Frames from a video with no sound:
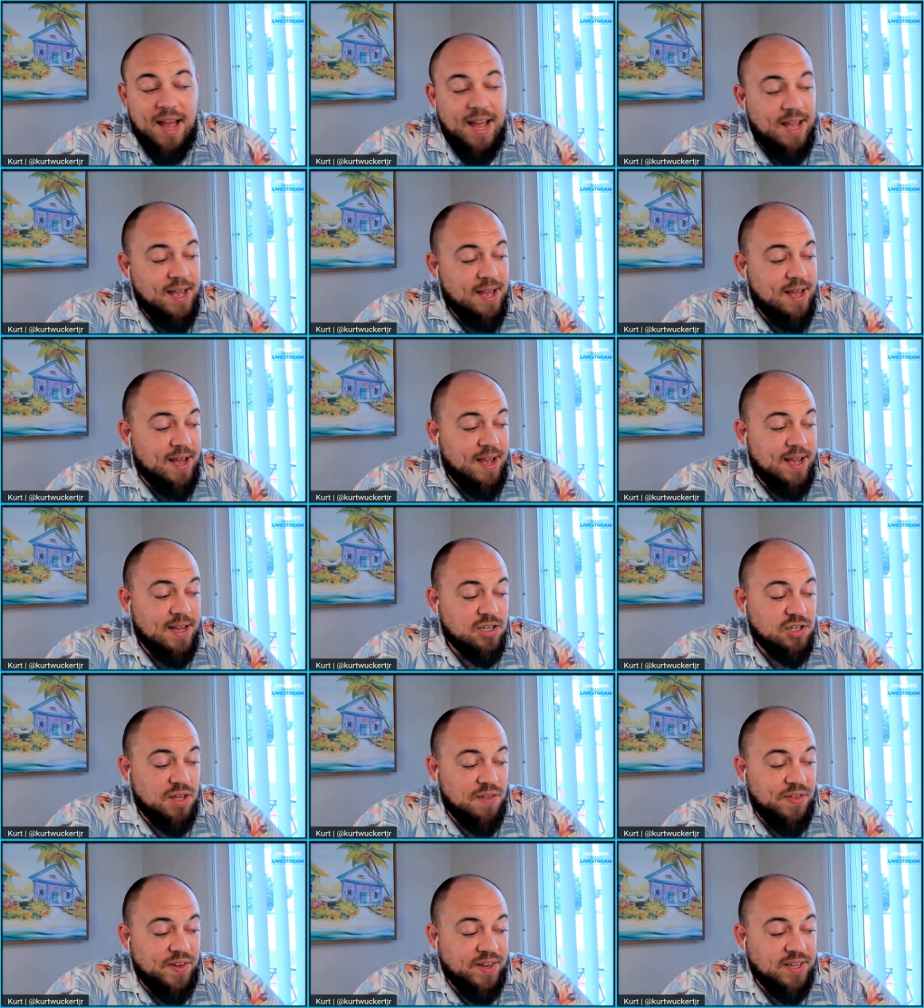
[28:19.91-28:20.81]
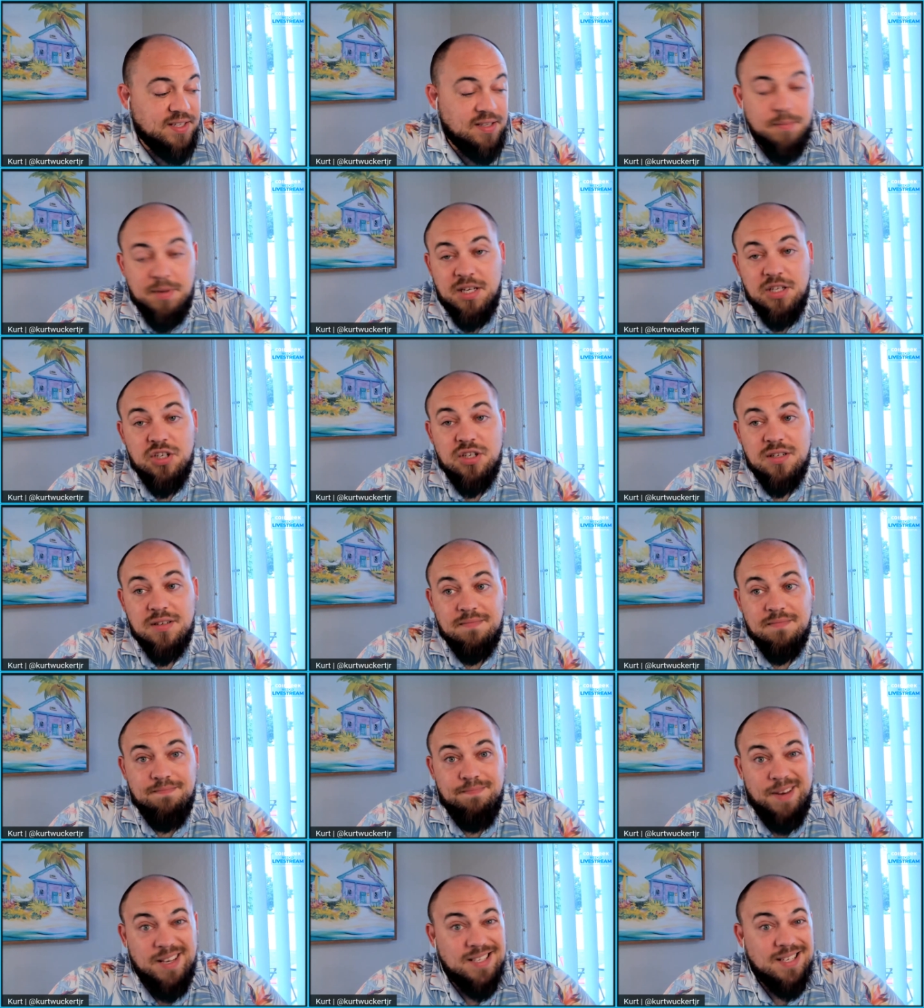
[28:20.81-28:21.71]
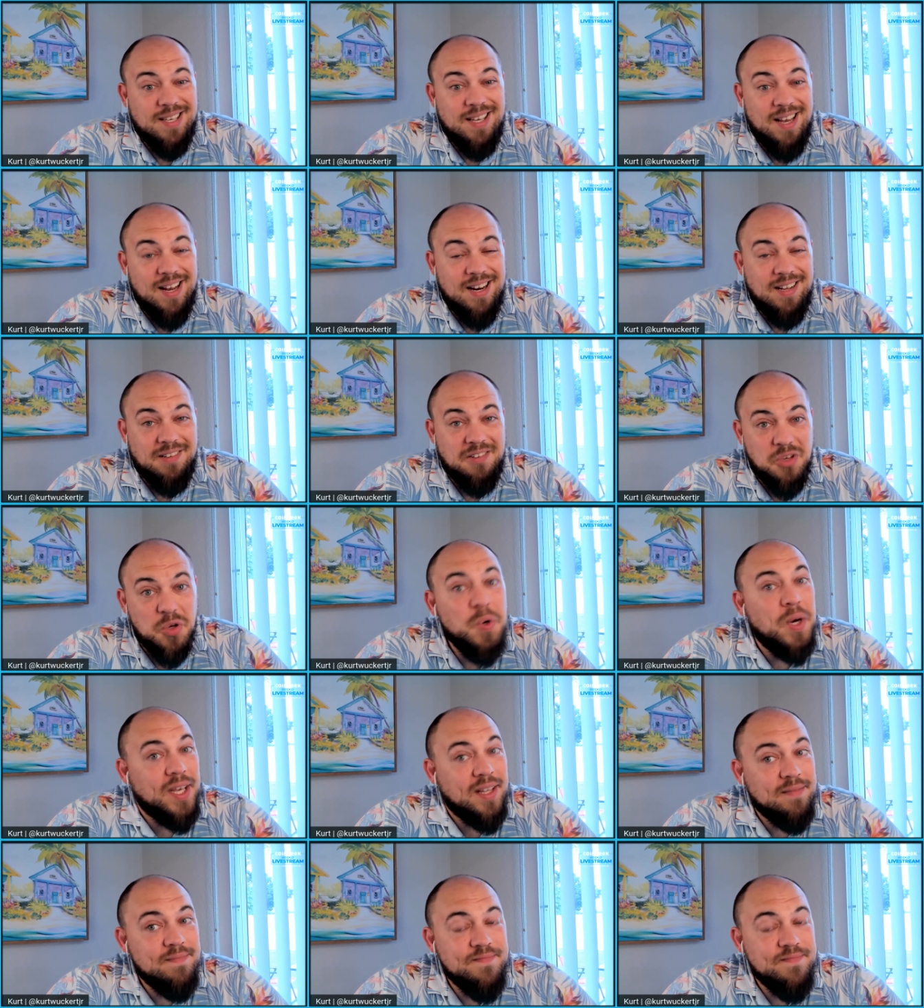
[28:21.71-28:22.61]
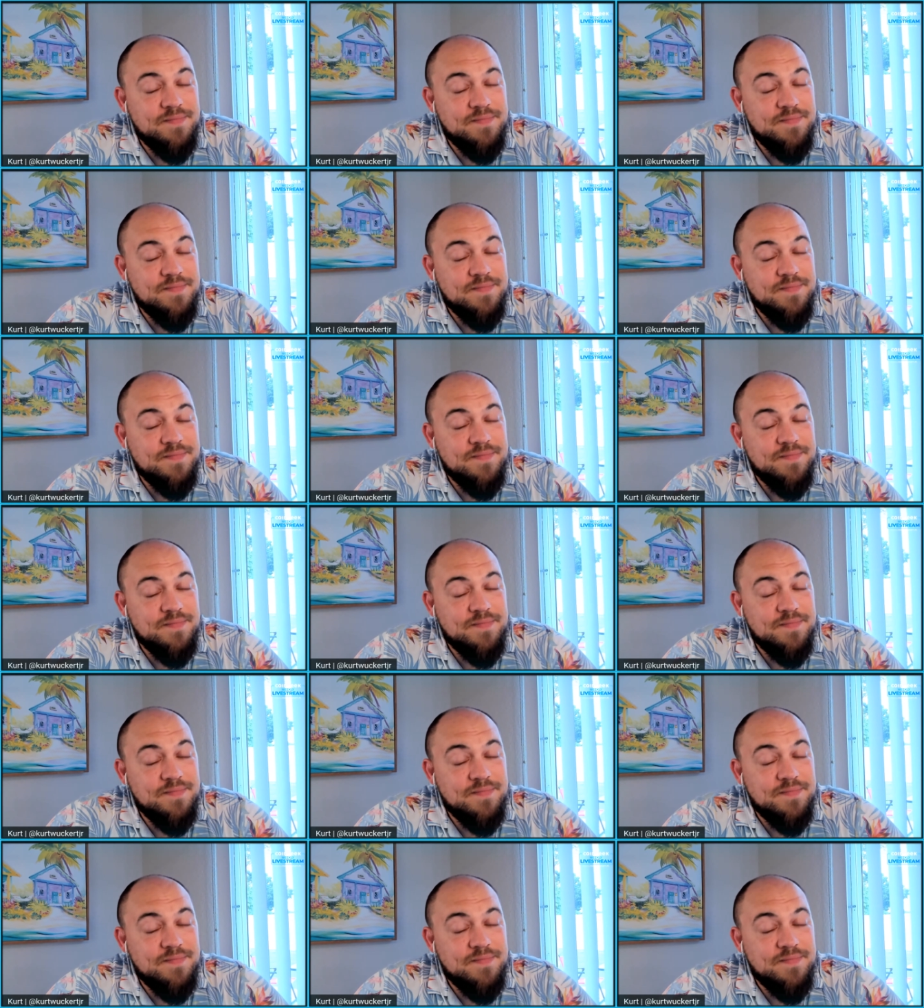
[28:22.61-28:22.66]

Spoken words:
I actually think somebody's just basically got to do it.